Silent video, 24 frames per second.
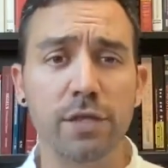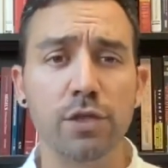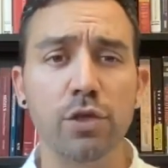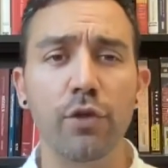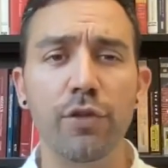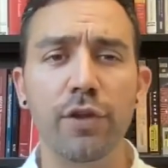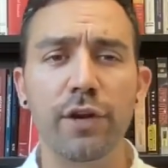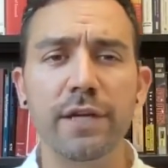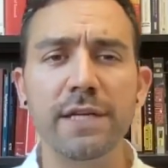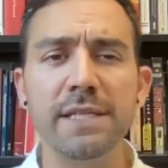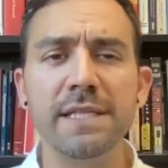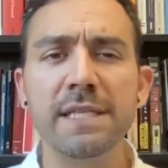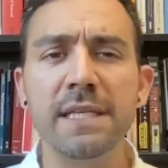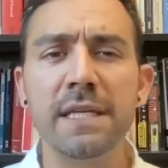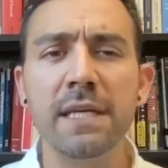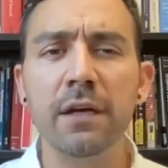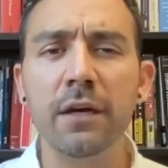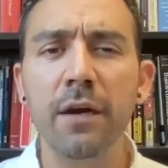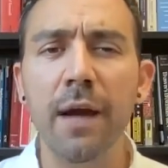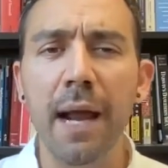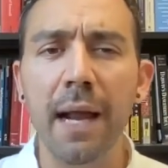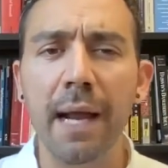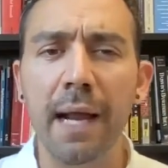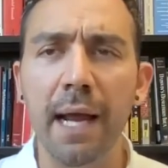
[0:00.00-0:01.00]
So there is
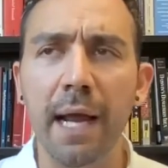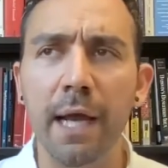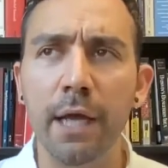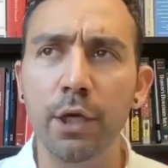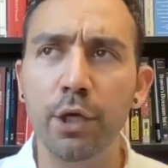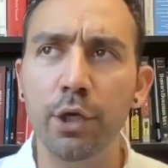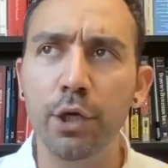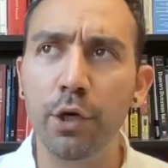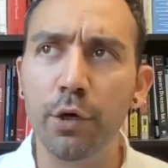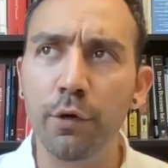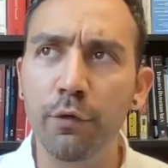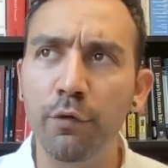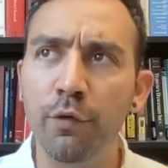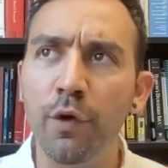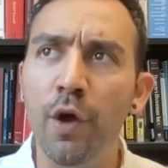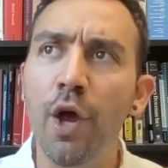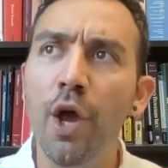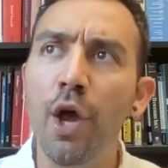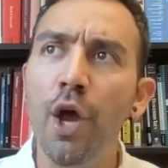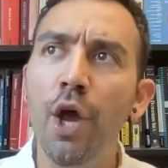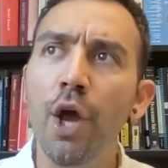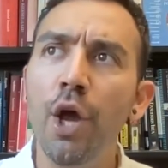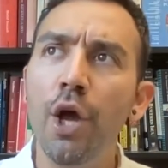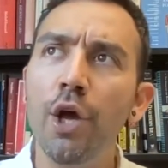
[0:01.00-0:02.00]
here a kind of
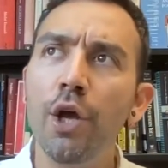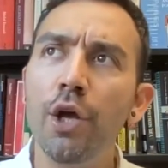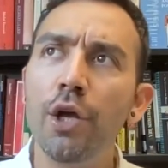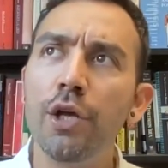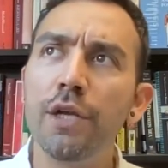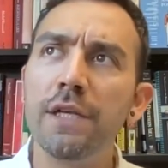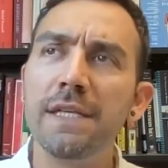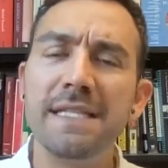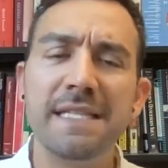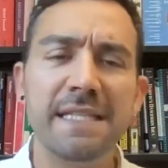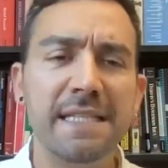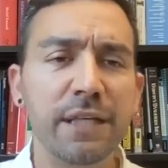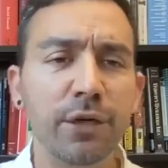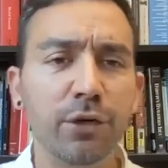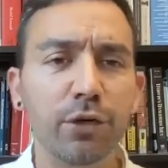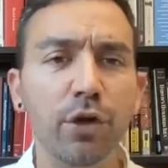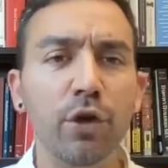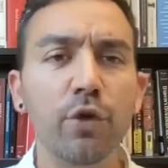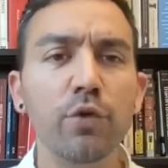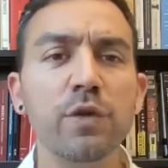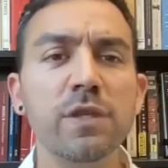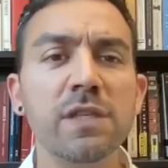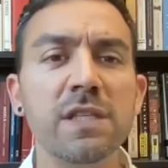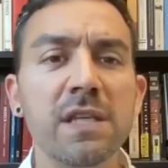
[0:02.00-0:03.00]

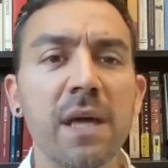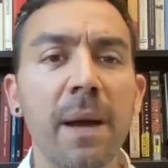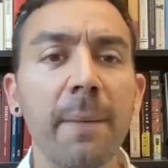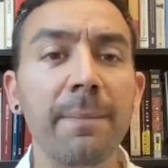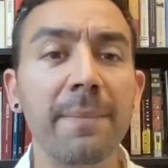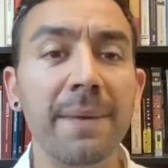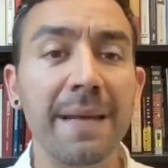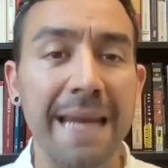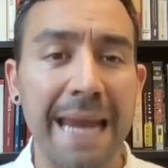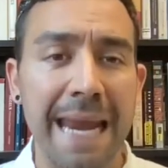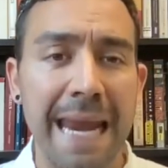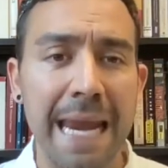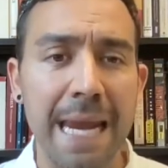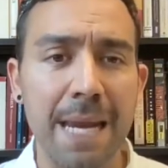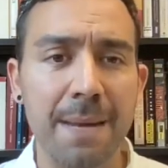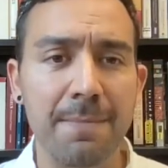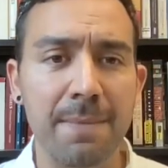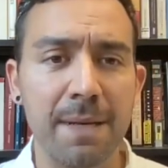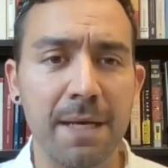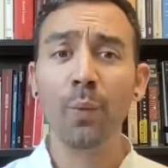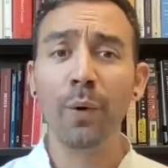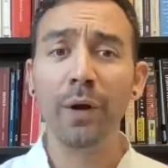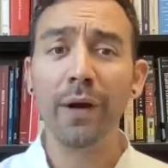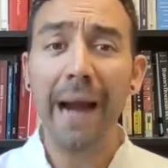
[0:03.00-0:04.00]
zero sum
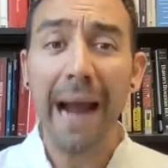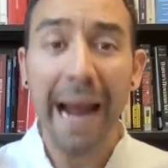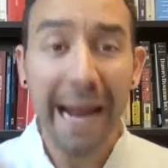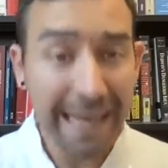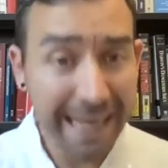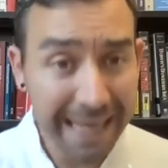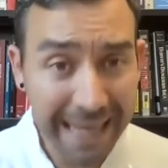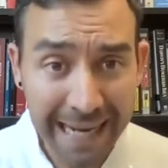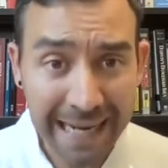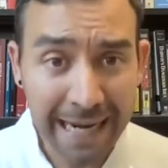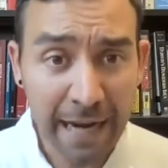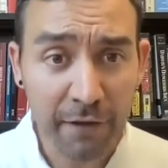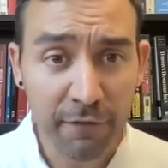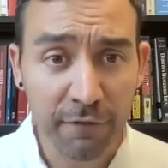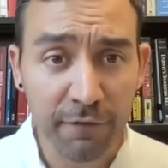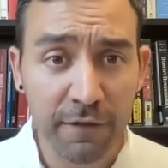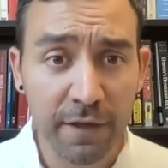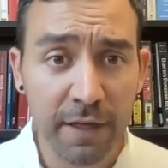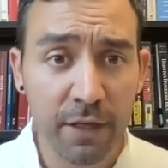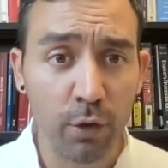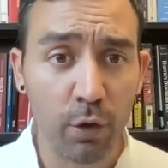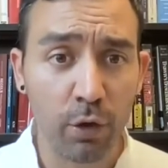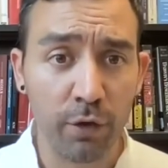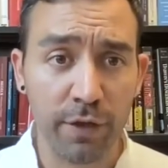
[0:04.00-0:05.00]
game where I cannot
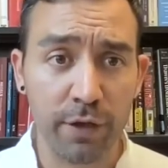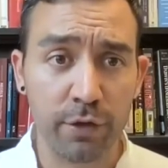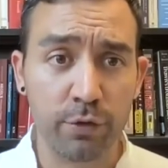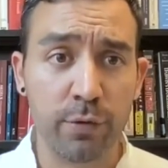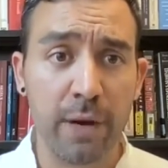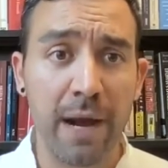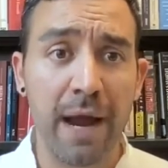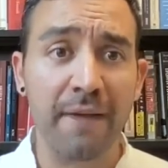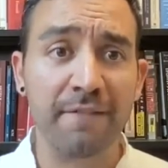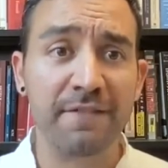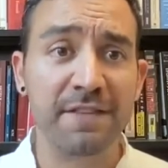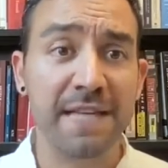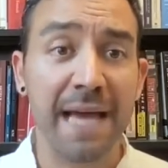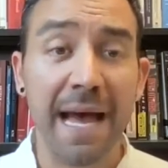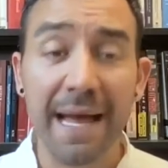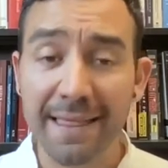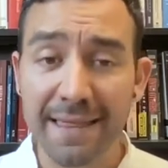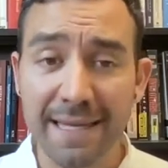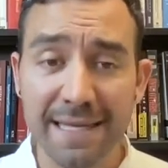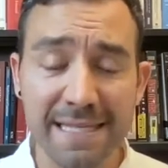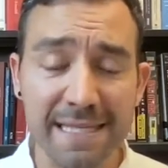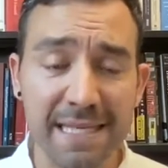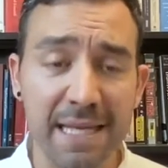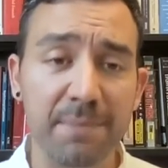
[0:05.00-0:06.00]
feed all the drives
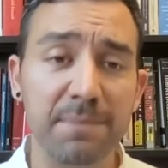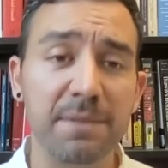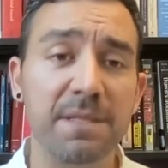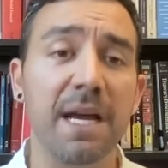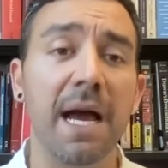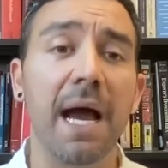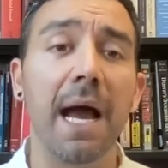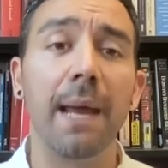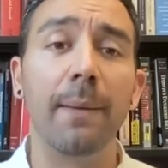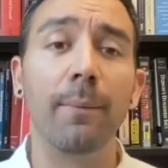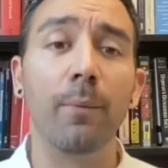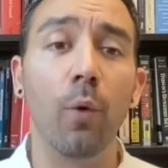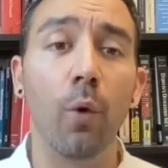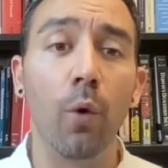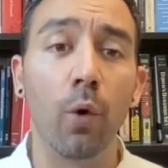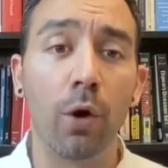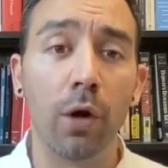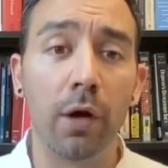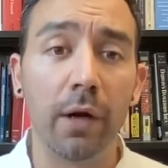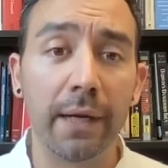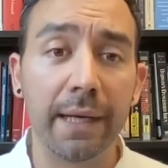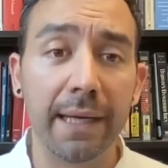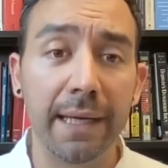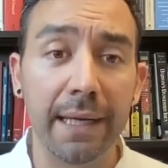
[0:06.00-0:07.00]
at the same time
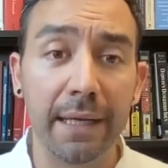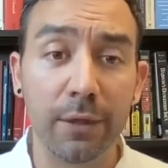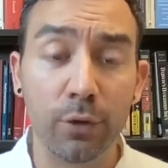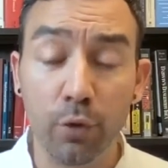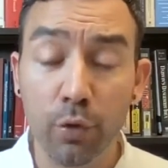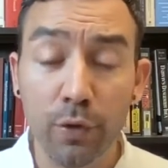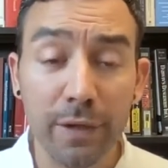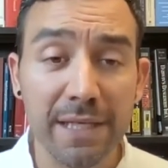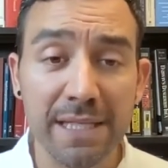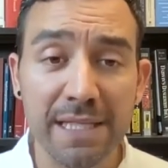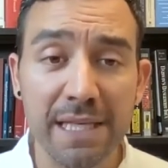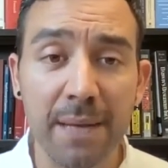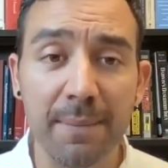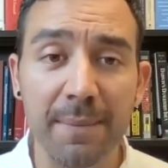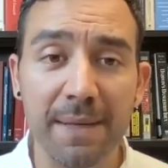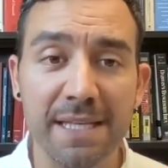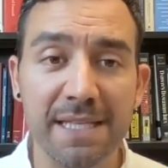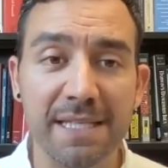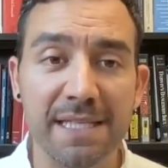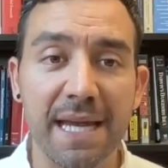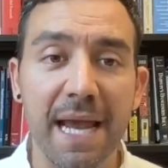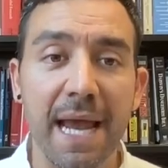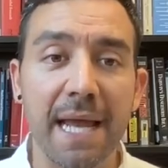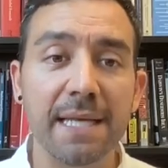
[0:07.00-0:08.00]
or to the same
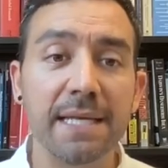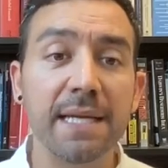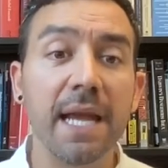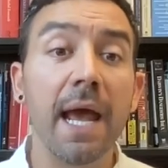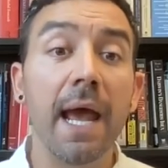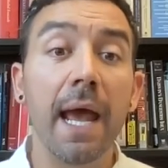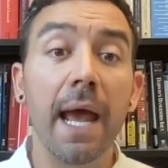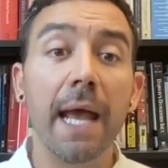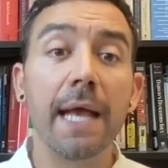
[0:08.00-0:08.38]
extent.